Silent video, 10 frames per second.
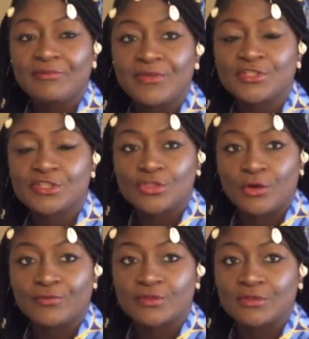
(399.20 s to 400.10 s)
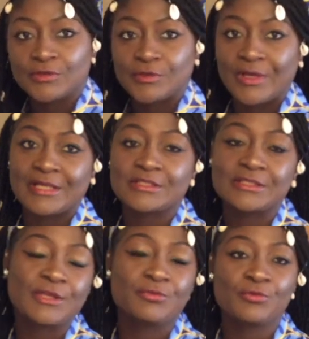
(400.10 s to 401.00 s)
fish soft. As
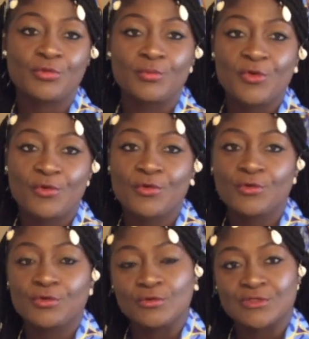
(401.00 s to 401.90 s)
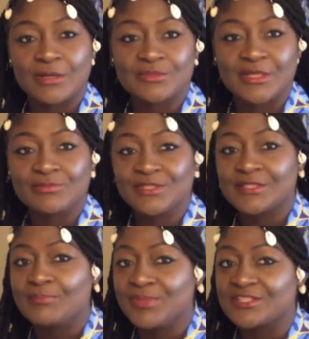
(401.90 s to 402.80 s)
if you're from Congo, you know sometimes
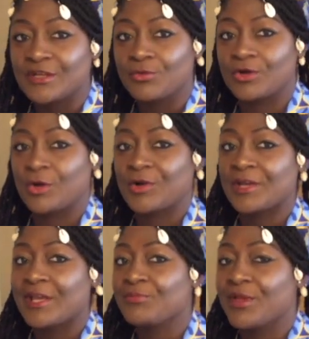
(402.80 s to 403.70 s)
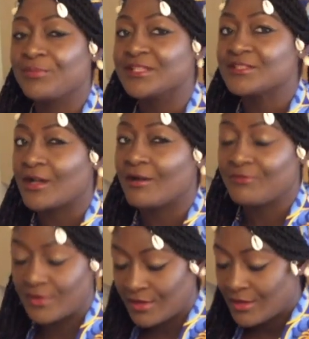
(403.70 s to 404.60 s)
this mbisa kokauka can be a bit
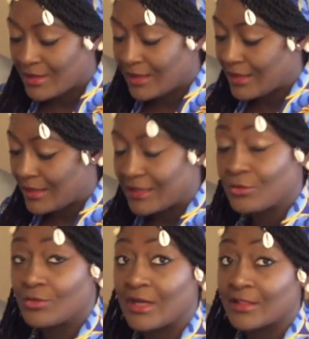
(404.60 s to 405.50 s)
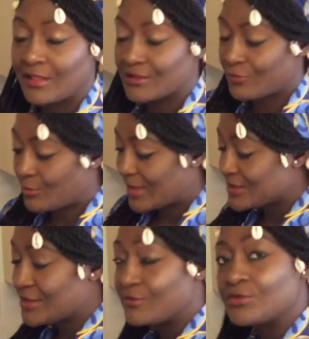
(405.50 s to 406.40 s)
tough. And I don't like that for my
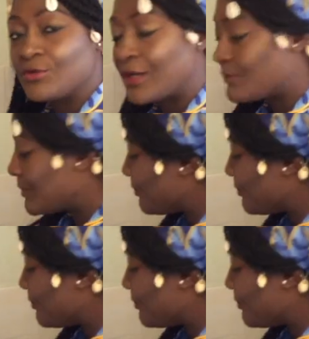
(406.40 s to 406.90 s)
teeth. So I